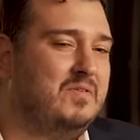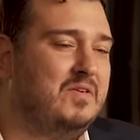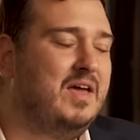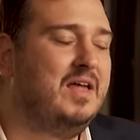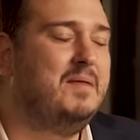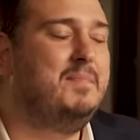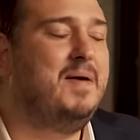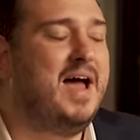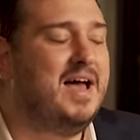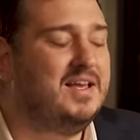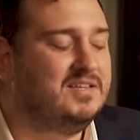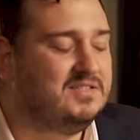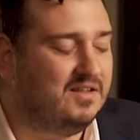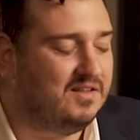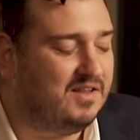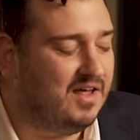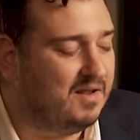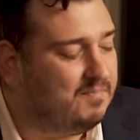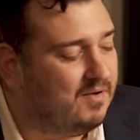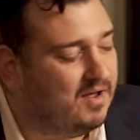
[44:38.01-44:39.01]
get a pass on
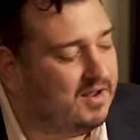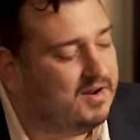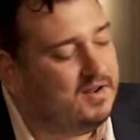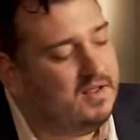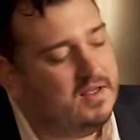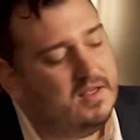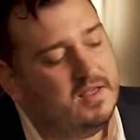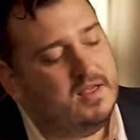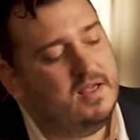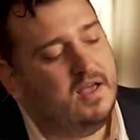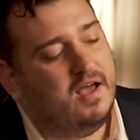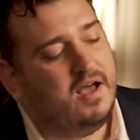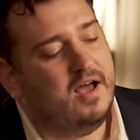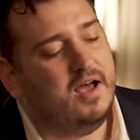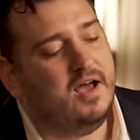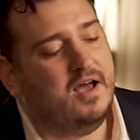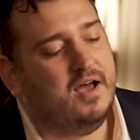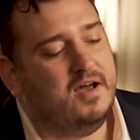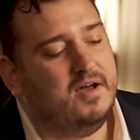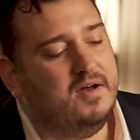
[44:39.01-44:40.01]
that, but
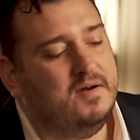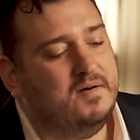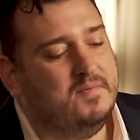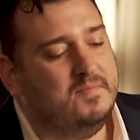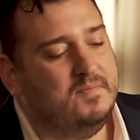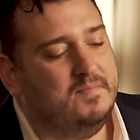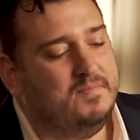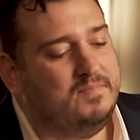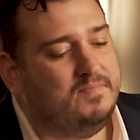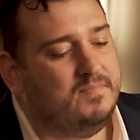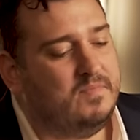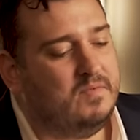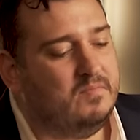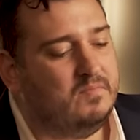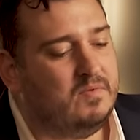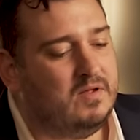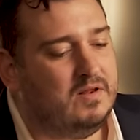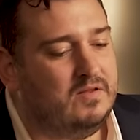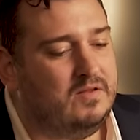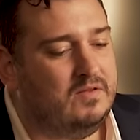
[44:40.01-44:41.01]
all
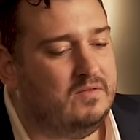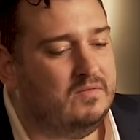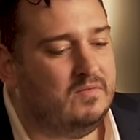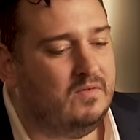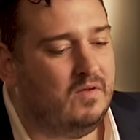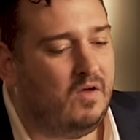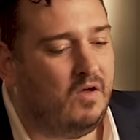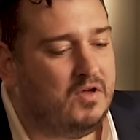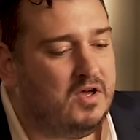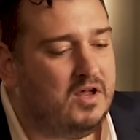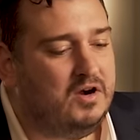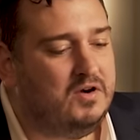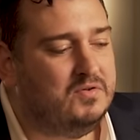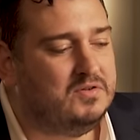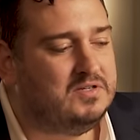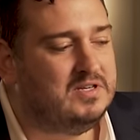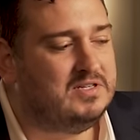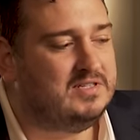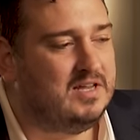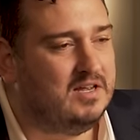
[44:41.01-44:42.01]
you gotta do
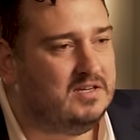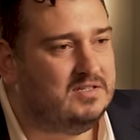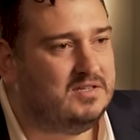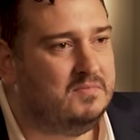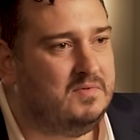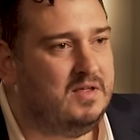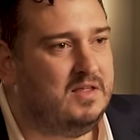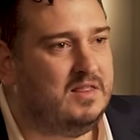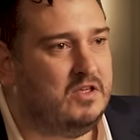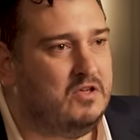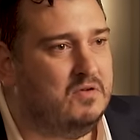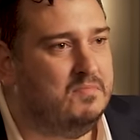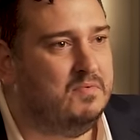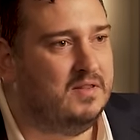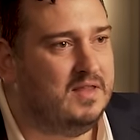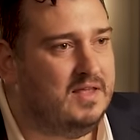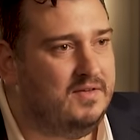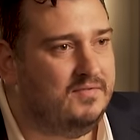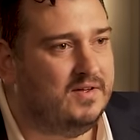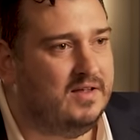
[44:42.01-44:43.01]
is just sell something that you
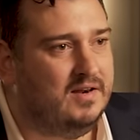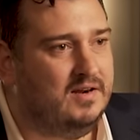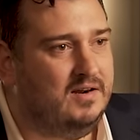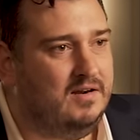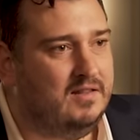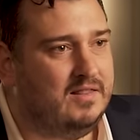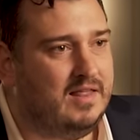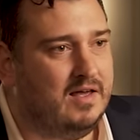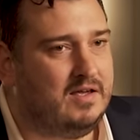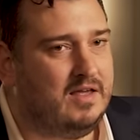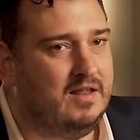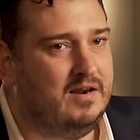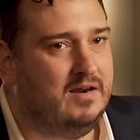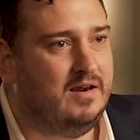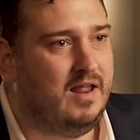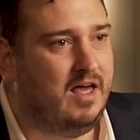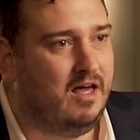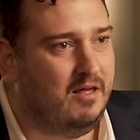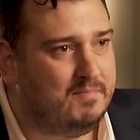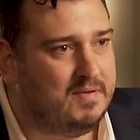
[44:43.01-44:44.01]
believe in that can
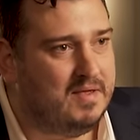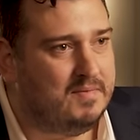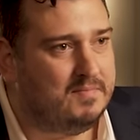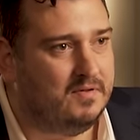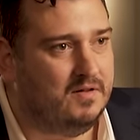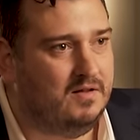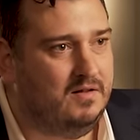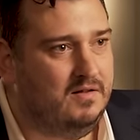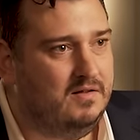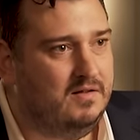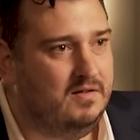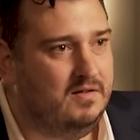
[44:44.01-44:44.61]
help people